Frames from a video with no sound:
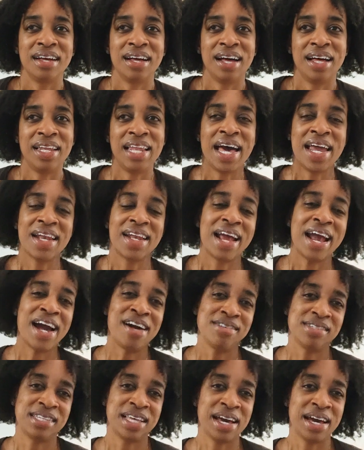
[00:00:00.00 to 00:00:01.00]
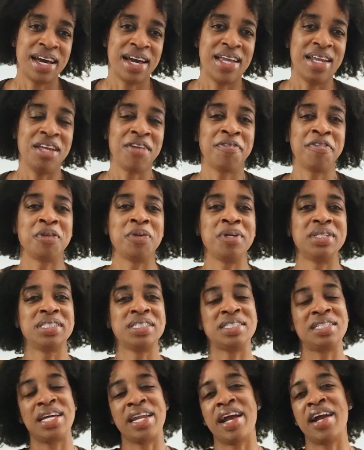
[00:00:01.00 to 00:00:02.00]
a lot of the outside
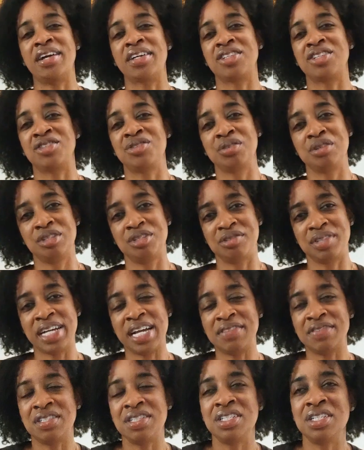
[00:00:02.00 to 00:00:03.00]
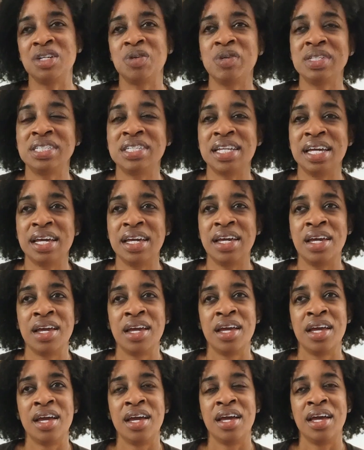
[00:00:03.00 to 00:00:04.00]
influences that our children have to deal with today.
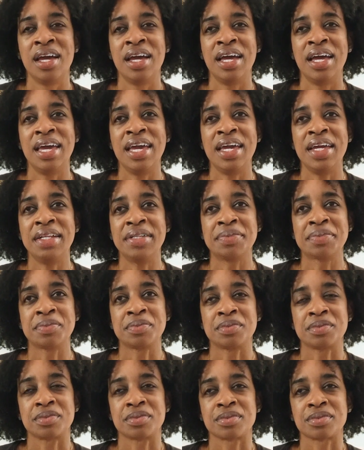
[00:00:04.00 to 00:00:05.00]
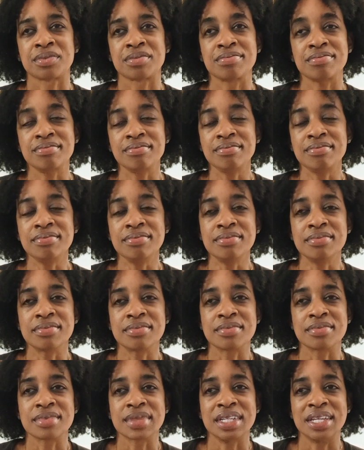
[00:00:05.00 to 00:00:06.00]
And
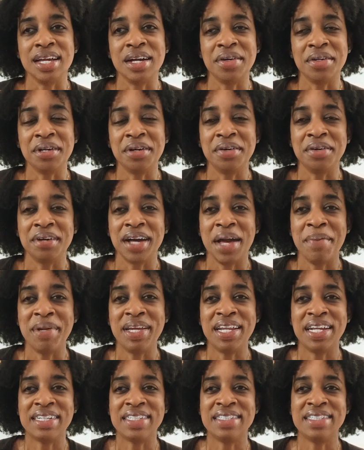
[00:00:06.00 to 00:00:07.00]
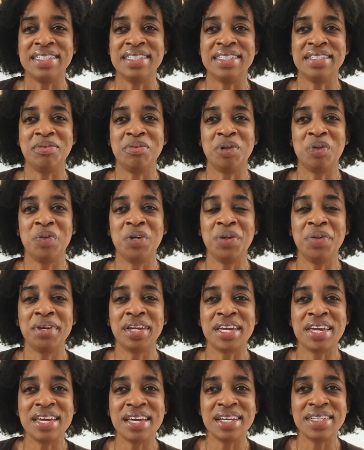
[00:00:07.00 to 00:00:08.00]
I don't know, I mean, like I said, when we were
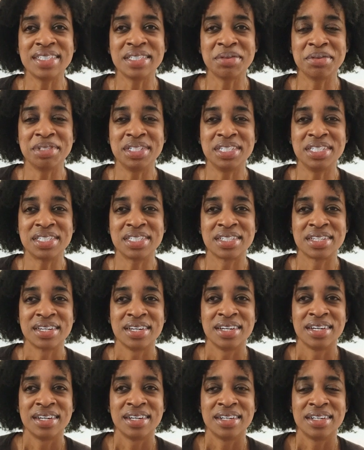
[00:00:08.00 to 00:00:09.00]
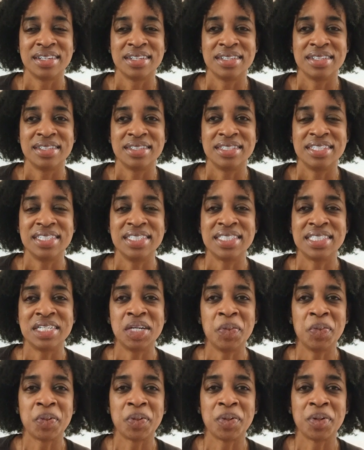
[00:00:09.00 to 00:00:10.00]
kids, it was just
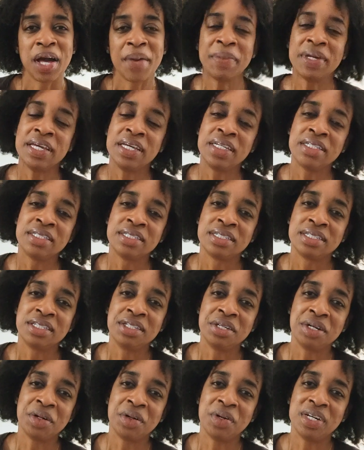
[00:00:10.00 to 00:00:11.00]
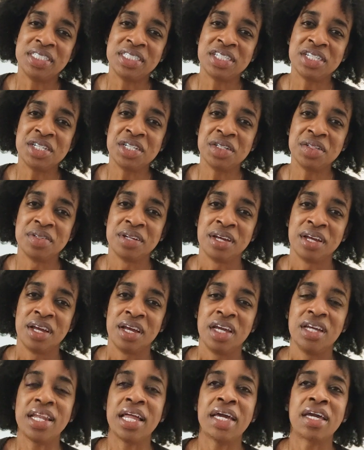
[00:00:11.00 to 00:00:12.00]
simple. I mean, you know, until
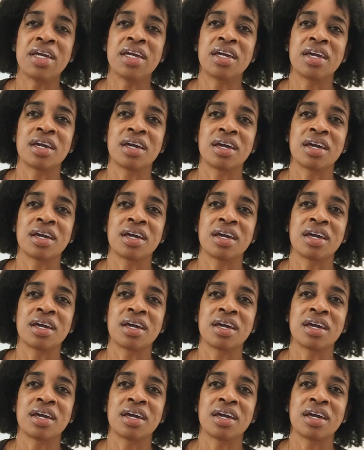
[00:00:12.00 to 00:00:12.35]
like